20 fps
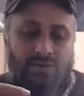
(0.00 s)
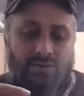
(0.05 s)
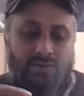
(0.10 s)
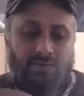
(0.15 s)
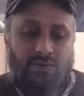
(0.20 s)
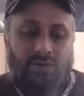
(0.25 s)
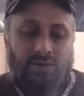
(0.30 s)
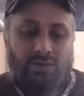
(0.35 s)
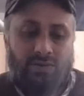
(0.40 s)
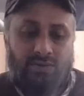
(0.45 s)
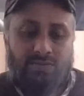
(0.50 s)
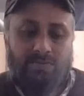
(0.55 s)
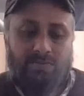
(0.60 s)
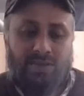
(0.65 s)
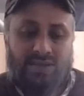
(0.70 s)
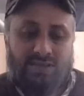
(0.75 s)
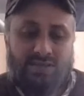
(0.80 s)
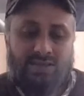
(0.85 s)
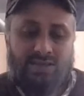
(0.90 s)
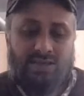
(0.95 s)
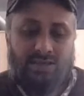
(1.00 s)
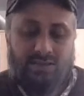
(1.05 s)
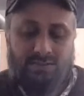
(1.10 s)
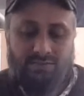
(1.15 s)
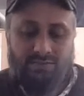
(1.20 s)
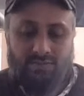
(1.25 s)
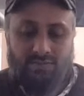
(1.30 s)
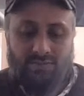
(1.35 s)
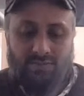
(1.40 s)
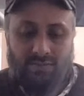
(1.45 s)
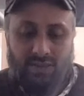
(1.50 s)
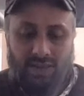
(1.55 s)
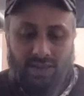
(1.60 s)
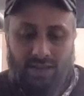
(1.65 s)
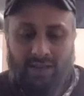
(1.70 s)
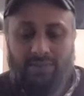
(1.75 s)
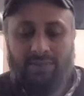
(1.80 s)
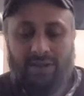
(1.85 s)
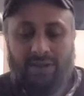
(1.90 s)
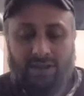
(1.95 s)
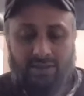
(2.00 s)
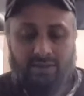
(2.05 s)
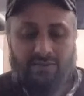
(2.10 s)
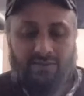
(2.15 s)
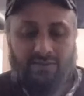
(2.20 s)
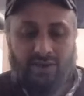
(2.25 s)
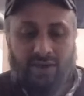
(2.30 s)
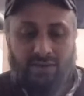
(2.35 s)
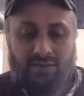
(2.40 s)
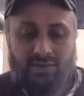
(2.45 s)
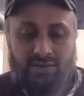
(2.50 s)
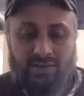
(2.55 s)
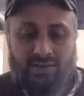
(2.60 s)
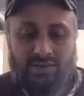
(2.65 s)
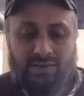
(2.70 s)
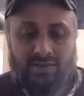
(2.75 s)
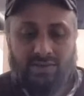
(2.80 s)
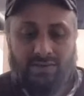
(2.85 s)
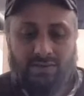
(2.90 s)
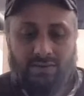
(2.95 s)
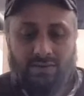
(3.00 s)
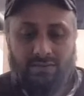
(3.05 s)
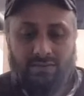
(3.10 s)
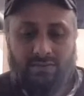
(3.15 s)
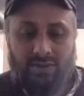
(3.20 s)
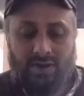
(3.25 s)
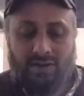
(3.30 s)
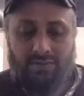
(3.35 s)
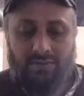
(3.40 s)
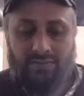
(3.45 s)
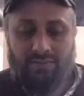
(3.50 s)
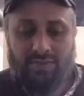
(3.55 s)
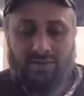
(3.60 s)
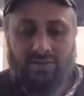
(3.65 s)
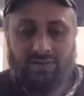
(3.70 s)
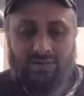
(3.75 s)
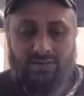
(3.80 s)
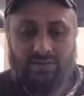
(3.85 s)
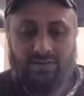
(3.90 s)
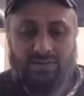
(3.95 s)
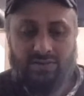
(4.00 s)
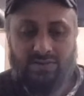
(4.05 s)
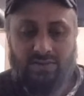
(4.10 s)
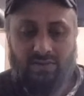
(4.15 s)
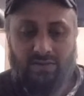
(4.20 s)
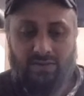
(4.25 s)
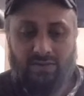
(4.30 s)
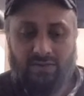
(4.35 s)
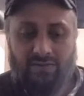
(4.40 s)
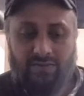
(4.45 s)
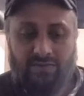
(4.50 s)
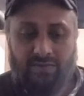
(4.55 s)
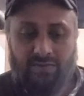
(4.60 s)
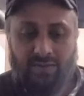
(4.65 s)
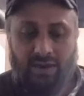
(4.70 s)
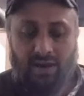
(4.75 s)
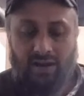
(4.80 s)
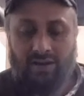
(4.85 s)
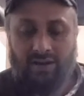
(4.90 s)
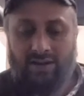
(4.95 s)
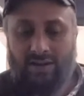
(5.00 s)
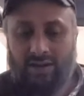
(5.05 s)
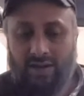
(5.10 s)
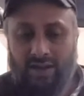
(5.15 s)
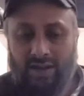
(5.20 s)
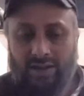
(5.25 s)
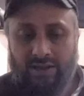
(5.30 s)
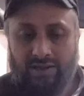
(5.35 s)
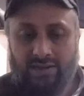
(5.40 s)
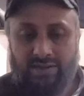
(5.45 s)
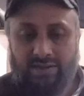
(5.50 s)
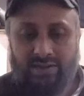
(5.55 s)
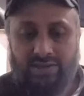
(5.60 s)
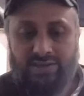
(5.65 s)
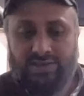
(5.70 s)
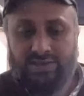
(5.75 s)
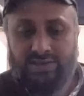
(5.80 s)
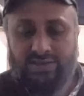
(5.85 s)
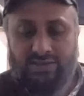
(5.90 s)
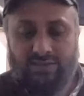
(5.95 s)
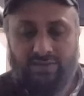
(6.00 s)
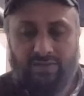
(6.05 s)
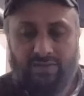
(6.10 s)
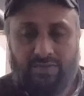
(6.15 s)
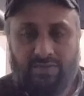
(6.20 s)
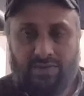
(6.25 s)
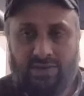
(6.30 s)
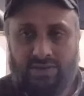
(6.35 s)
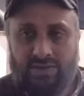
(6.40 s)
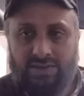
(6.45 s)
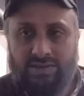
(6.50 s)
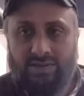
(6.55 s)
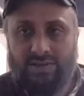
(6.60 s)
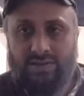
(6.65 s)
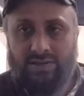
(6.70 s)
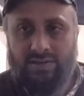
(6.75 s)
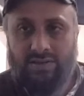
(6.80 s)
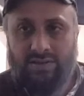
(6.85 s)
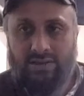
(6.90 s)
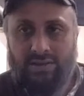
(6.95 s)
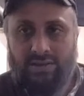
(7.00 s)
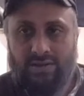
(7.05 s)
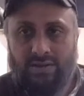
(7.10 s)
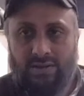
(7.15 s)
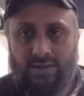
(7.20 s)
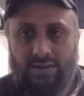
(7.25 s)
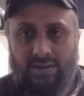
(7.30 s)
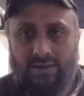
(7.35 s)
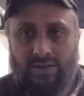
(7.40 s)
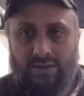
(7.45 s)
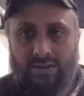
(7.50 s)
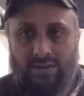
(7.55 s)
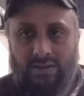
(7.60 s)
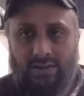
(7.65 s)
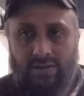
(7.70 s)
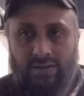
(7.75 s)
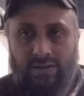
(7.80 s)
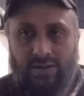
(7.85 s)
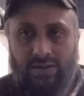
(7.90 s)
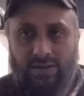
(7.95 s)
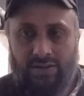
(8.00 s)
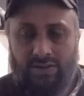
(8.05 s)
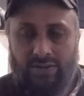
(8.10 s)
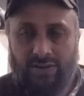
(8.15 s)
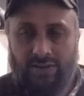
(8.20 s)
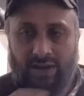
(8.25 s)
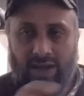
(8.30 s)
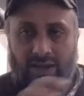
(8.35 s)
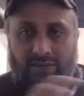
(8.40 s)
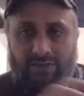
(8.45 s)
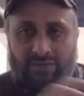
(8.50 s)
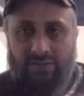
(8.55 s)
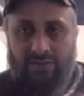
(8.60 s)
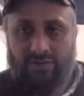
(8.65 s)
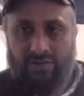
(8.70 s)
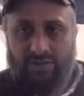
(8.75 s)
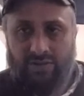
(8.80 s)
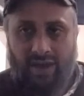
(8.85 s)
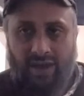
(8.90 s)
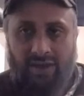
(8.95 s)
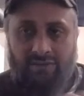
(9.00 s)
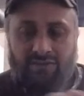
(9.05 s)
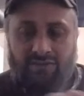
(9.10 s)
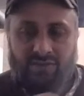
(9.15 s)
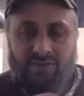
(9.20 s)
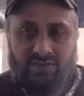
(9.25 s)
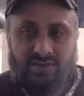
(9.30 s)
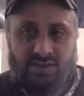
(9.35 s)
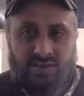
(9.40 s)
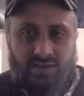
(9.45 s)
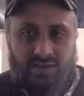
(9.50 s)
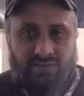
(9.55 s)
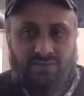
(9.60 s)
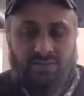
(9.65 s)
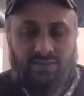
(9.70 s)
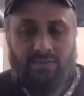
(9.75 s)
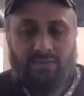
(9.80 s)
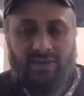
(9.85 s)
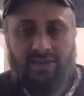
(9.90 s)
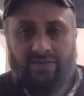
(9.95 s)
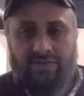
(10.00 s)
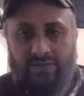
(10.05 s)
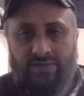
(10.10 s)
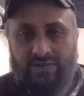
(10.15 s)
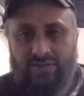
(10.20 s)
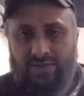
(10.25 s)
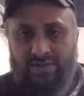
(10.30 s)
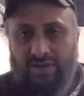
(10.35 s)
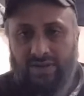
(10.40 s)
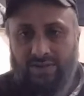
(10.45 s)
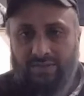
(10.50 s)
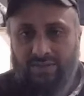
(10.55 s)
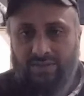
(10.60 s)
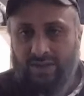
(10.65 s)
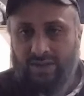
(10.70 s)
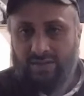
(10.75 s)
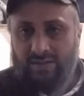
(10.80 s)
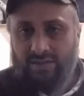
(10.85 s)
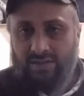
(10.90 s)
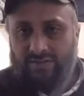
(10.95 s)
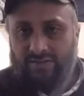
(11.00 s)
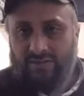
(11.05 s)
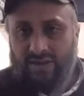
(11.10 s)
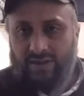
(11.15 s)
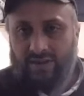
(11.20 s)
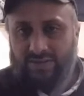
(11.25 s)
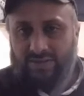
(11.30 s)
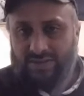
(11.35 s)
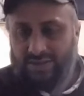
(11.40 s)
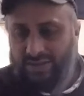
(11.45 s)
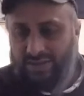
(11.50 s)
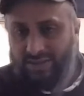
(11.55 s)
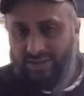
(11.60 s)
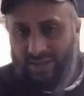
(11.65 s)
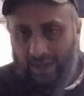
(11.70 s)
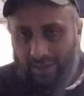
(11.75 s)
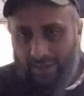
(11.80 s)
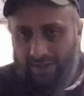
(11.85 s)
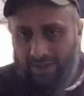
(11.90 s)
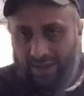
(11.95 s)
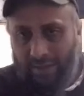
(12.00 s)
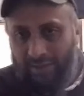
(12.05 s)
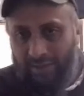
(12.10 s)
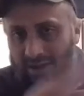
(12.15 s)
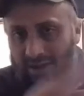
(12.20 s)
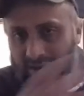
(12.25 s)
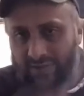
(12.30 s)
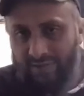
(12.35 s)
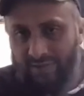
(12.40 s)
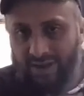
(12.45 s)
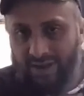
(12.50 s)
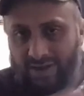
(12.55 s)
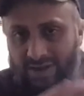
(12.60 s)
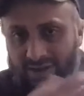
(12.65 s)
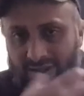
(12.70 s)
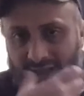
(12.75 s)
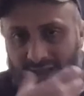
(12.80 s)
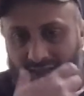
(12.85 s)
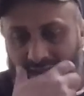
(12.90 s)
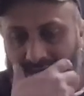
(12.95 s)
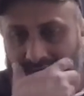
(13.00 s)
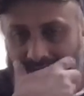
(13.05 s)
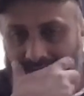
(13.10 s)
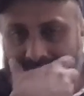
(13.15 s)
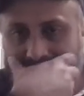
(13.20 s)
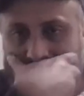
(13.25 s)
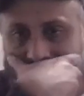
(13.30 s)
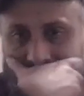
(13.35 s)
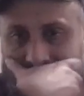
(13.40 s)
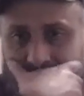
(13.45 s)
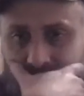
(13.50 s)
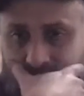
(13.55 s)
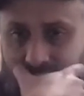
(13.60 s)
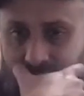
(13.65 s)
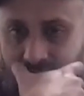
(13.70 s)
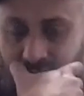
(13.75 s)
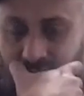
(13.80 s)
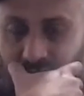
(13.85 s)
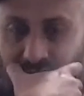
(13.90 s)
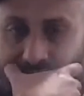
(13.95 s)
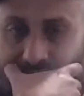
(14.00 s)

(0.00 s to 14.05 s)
want to basically eliminate the virus, but because of underlying conditions of a person, you have to use a different method to eliminate the virus. Am I correct in that analogy of it?